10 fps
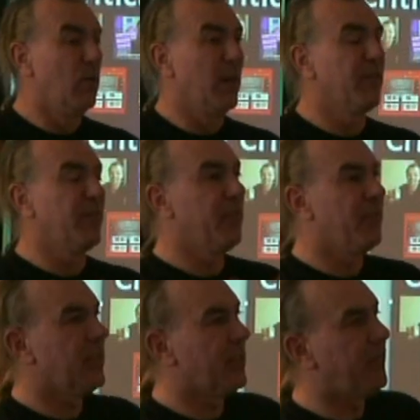What the
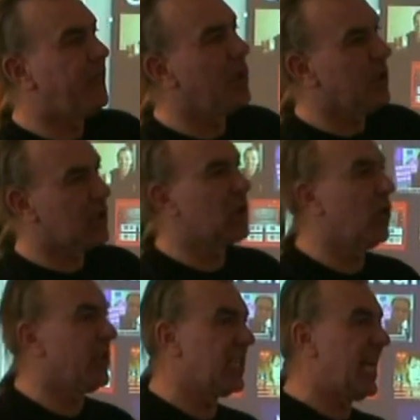fuller
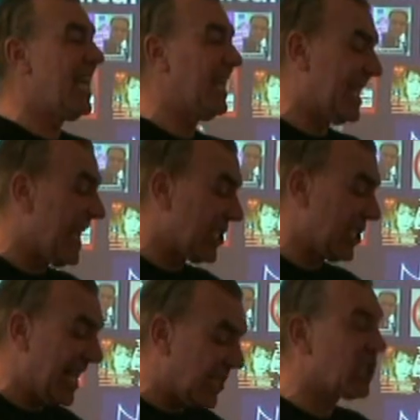story to that is, he
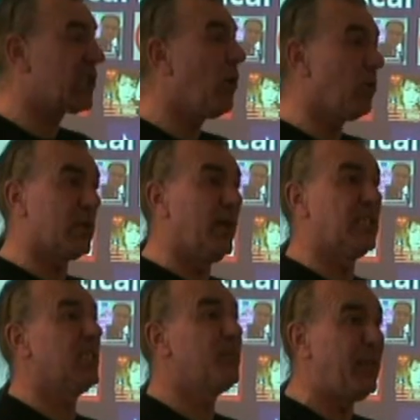actually added salt to it
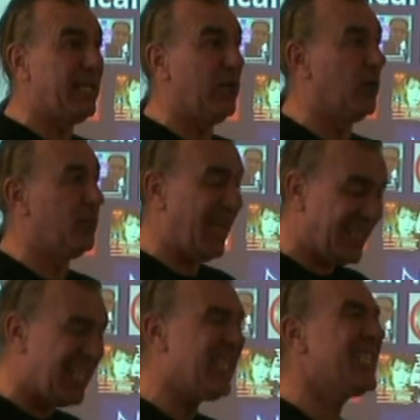to speed it up. Now
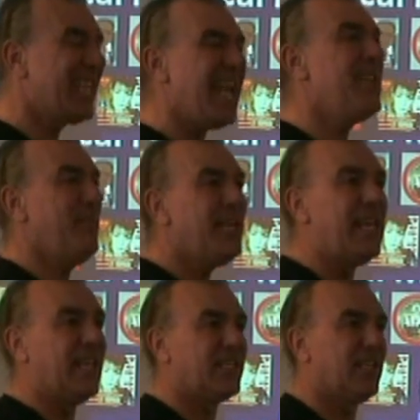it takes 10
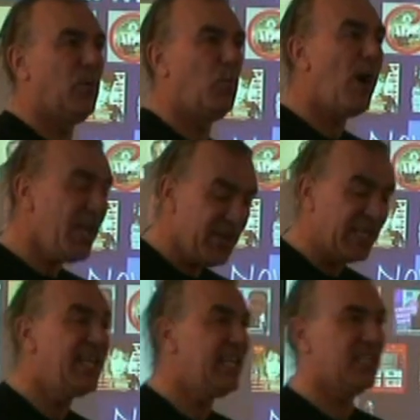minutes. Why are you
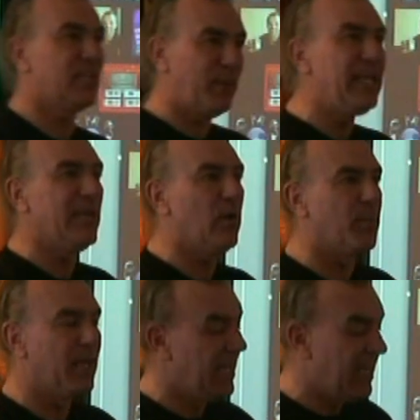going to need to speed it
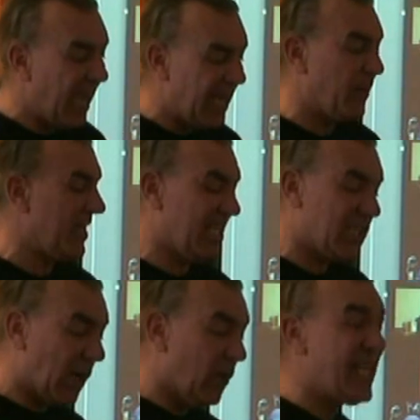up? Anyway, this
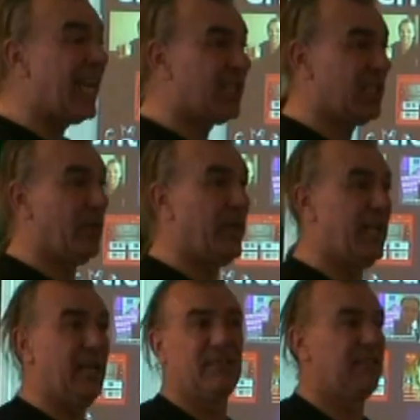salt he added to
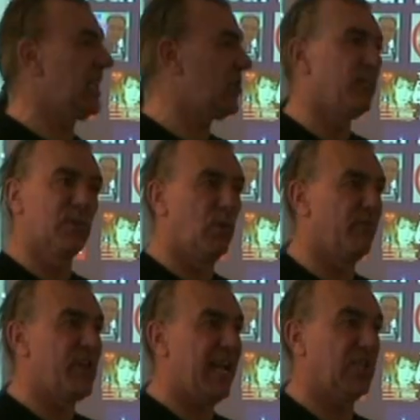it had some sort
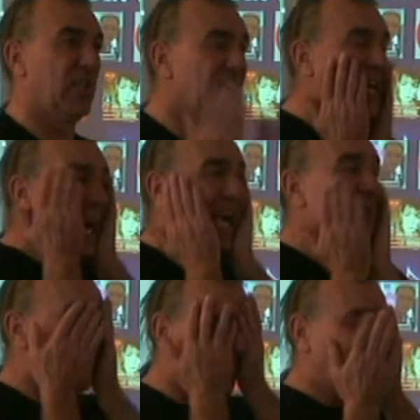of reaction, and
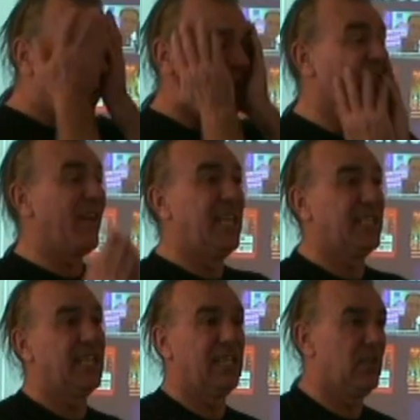he rubbed it on his
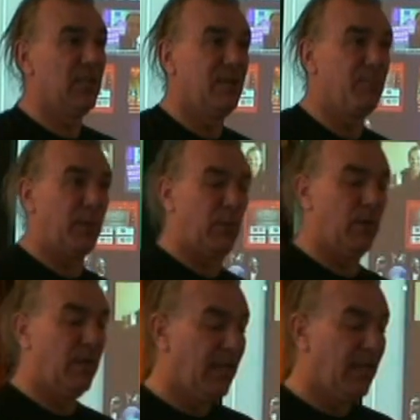face and it turned him blue.